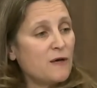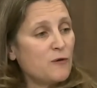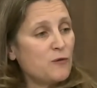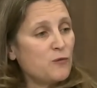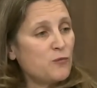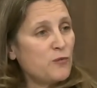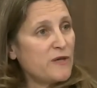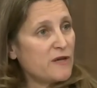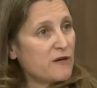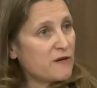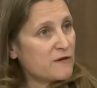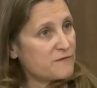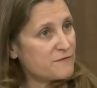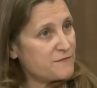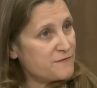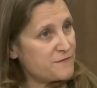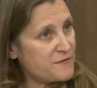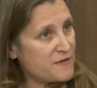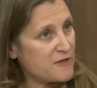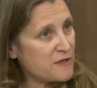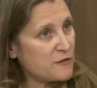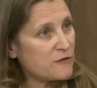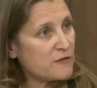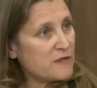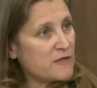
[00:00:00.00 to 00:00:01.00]
We are
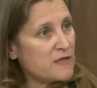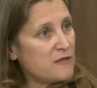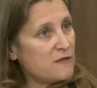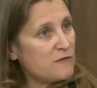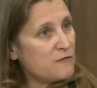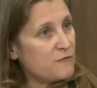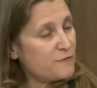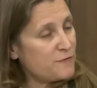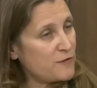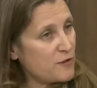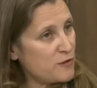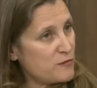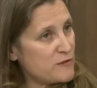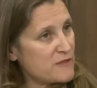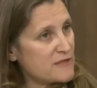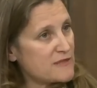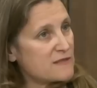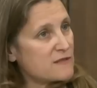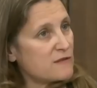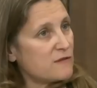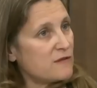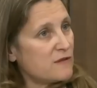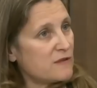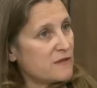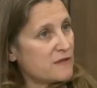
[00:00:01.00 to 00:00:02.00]
very
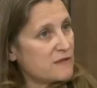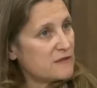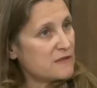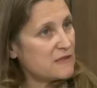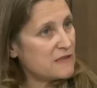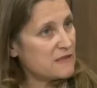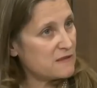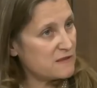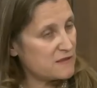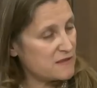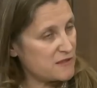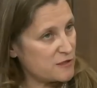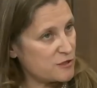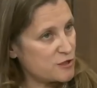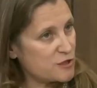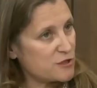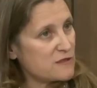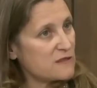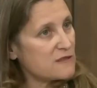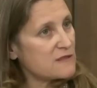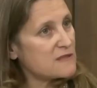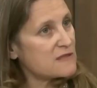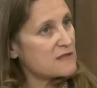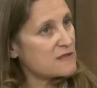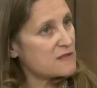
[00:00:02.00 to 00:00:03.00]
focused on
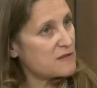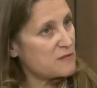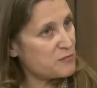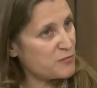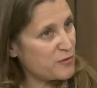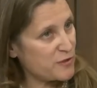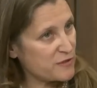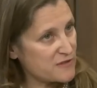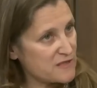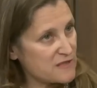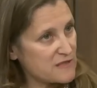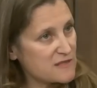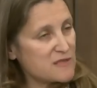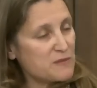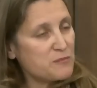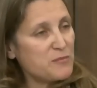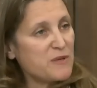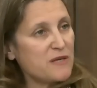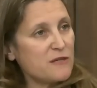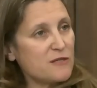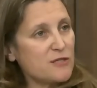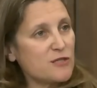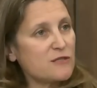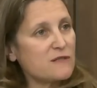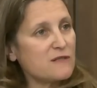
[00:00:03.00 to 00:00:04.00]
Indigenous
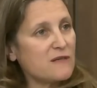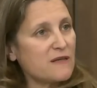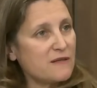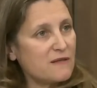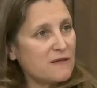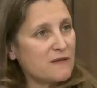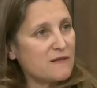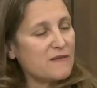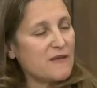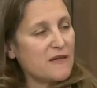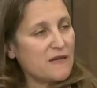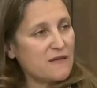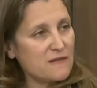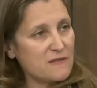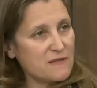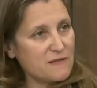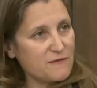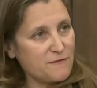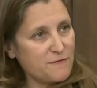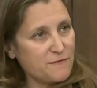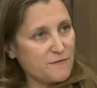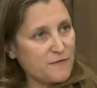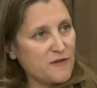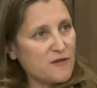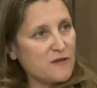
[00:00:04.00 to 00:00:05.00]
participation. I think that is
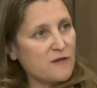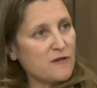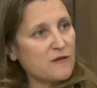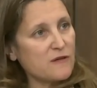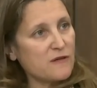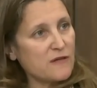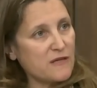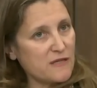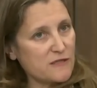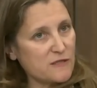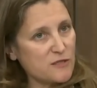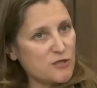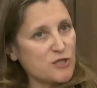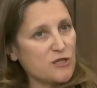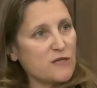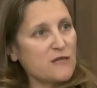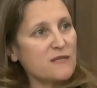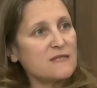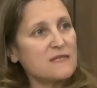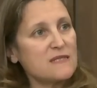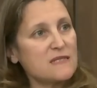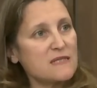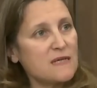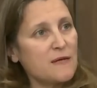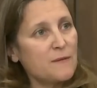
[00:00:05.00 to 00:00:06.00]
fair and
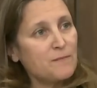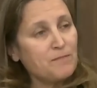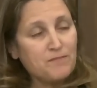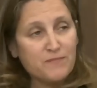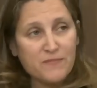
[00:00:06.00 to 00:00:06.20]
just.